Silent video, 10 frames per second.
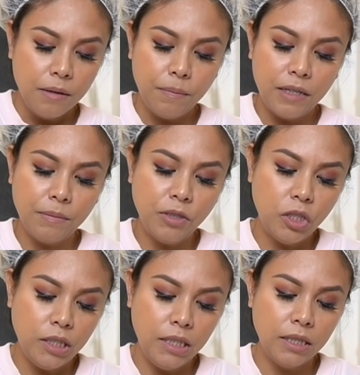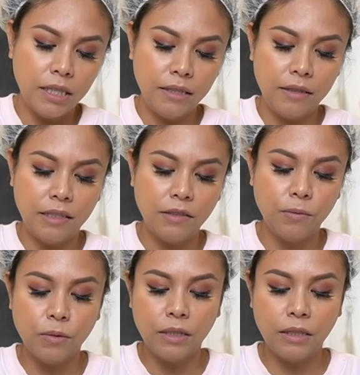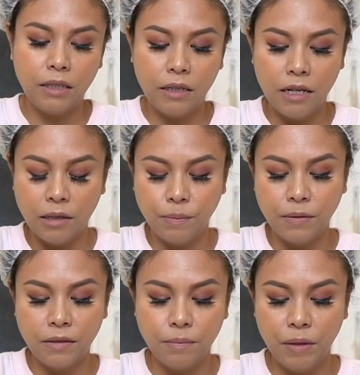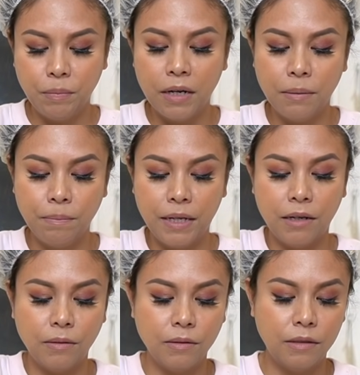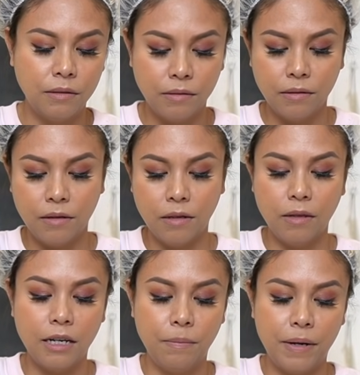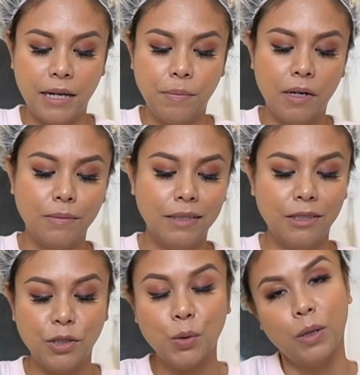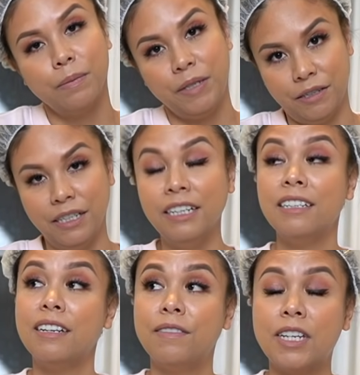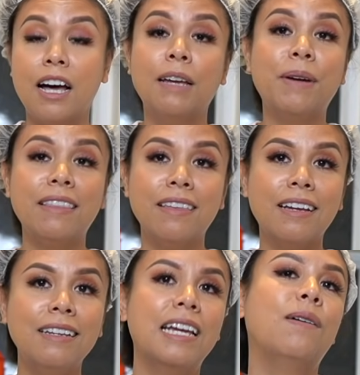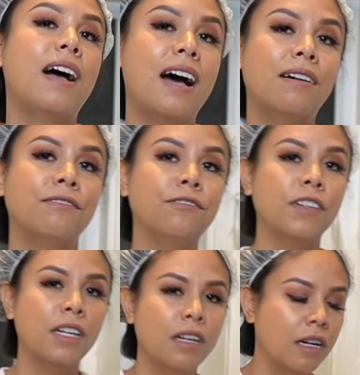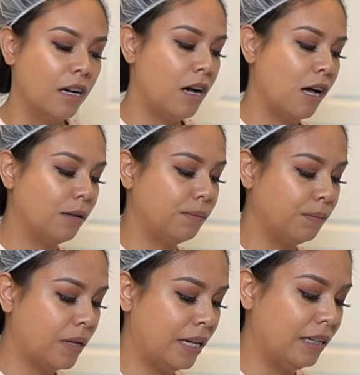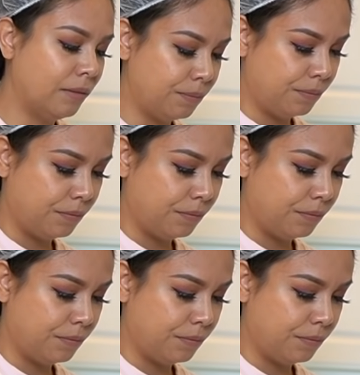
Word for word: but a machine like this really helps me pump out a lot of bath bombs in a short period of time. I think I now have my